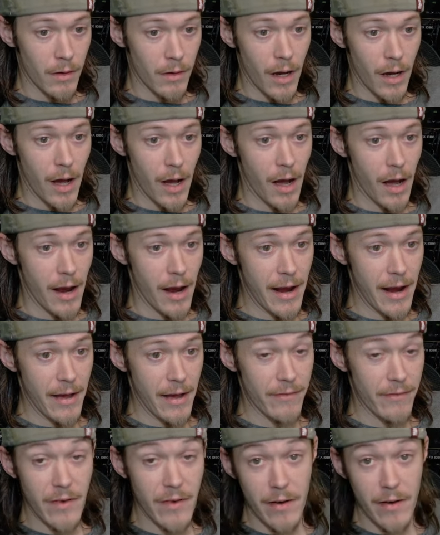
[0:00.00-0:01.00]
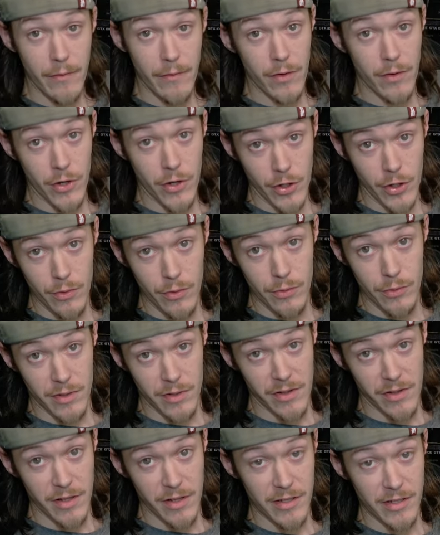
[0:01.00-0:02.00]
I have never
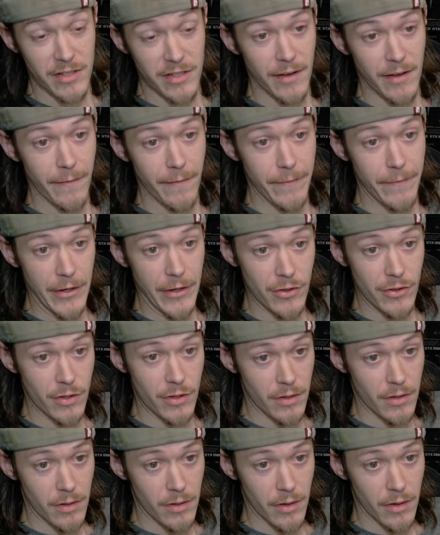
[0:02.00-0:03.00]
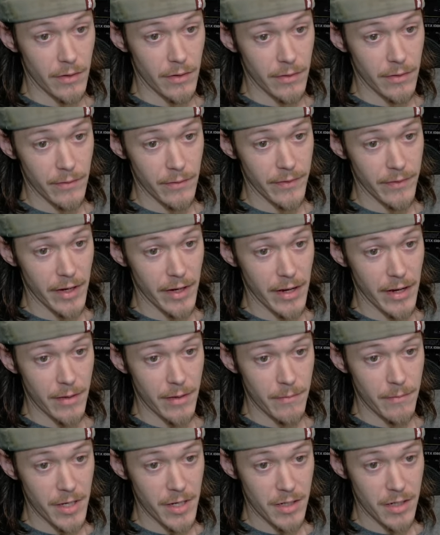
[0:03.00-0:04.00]
used this feature of
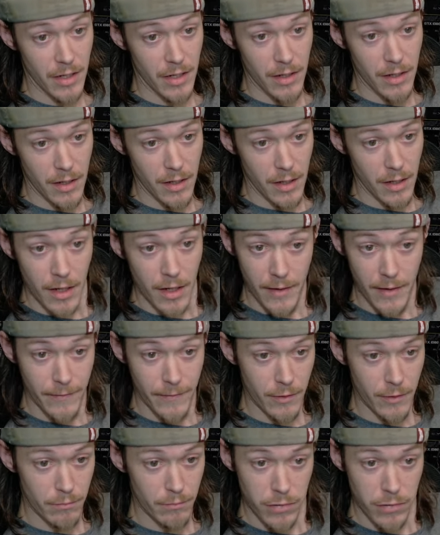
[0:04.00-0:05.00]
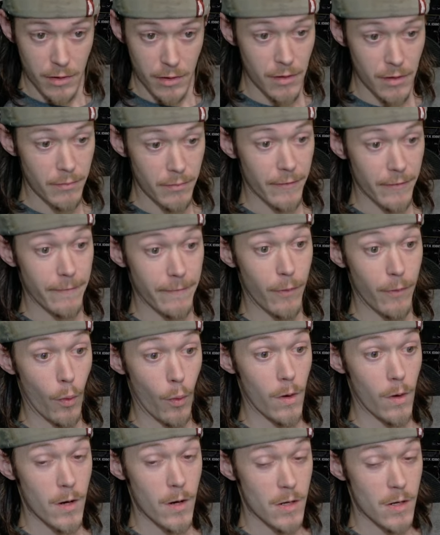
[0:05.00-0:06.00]
MSI Afterburner
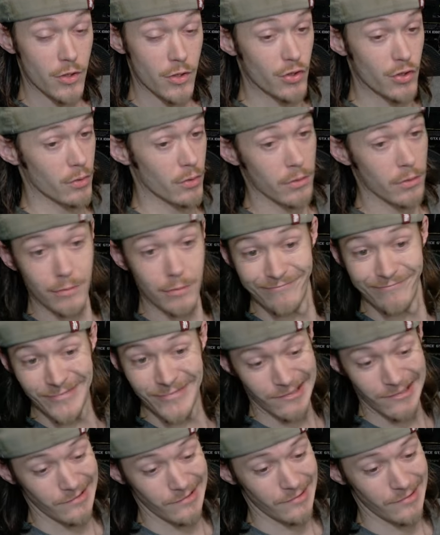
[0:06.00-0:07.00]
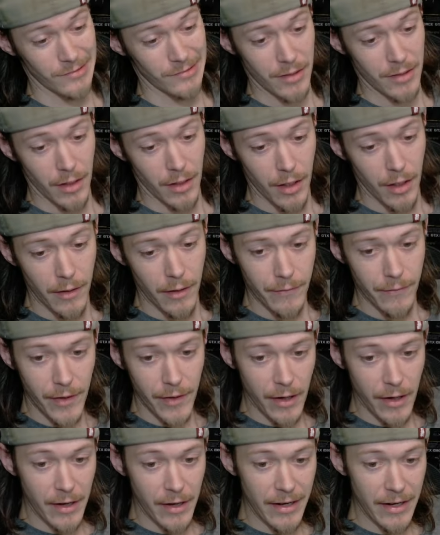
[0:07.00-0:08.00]
before, so
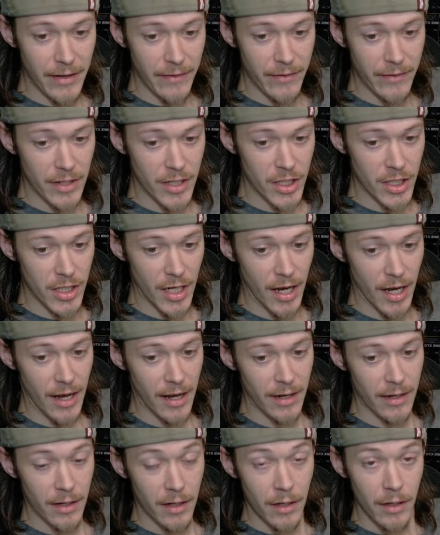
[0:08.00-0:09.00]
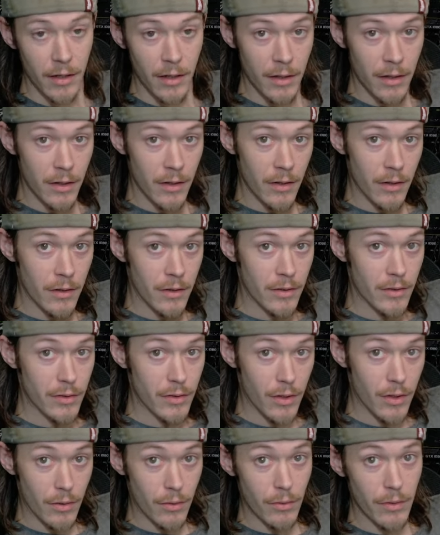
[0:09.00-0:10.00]
figure I'd give it a shot.
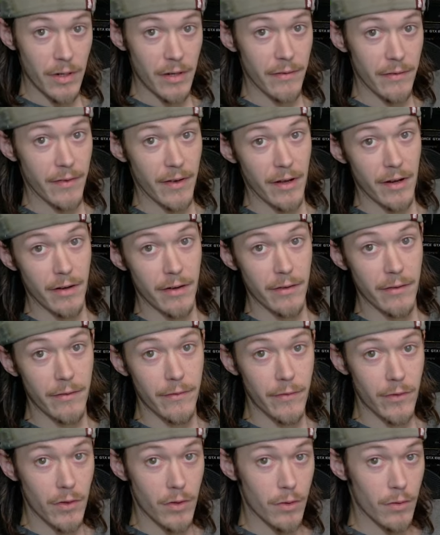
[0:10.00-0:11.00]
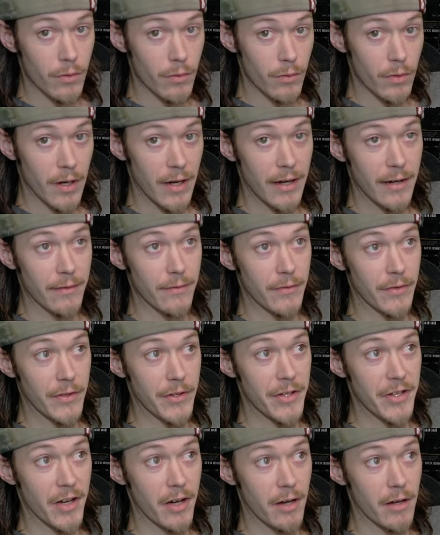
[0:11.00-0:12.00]
So if any of you have
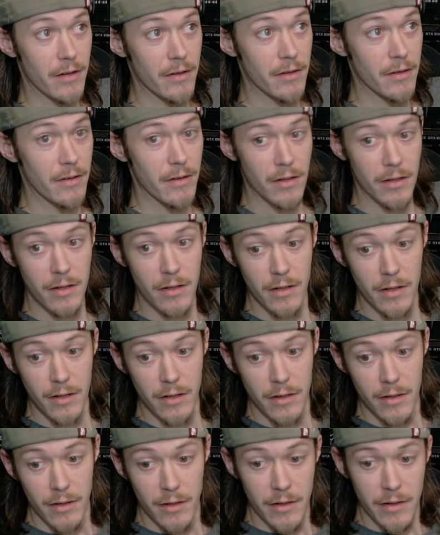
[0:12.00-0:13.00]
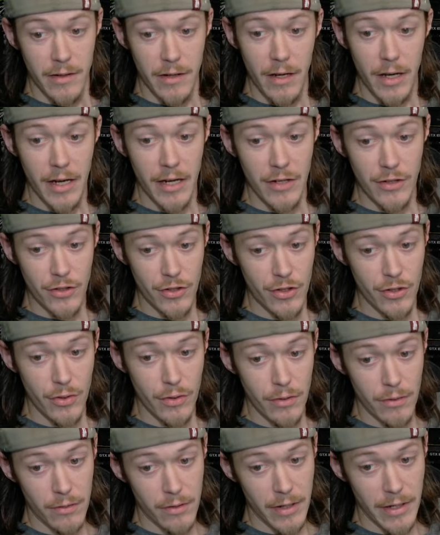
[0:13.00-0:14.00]
done, I can
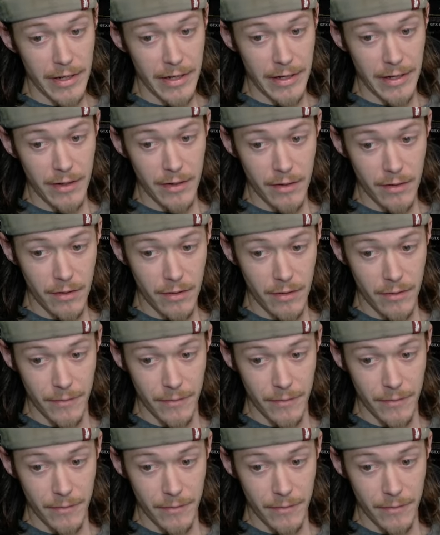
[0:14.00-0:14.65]
show it right here,